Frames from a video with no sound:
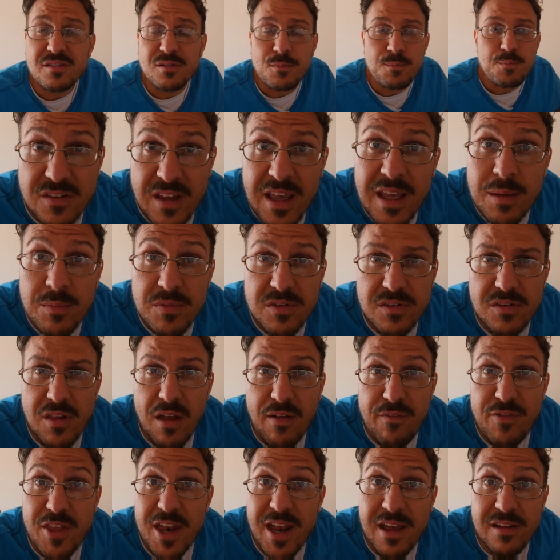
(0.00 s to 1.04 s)
The same
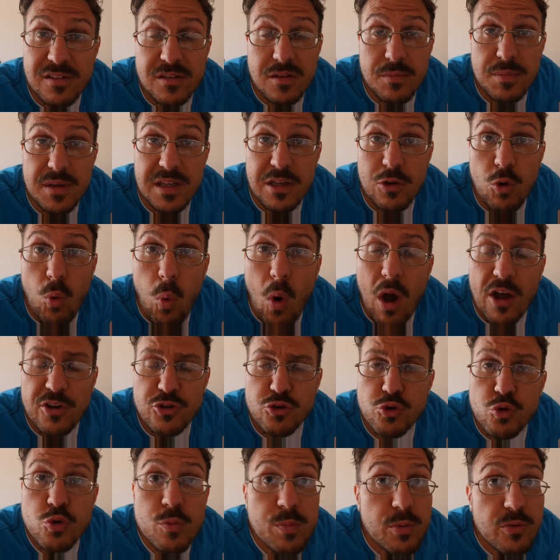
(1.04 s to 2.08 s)
stuff that has to be
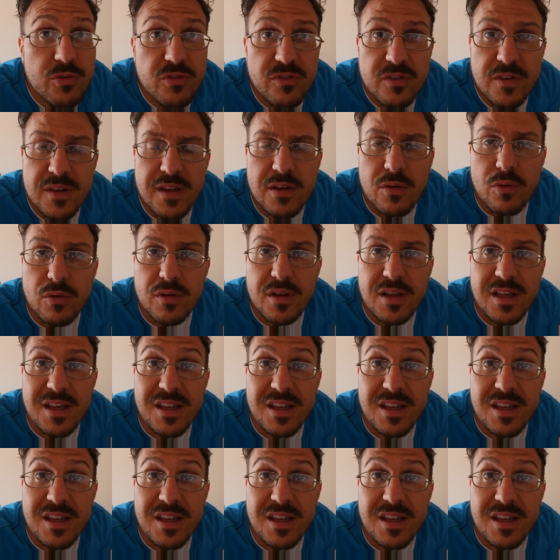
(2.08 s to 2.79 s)
quadruple sealed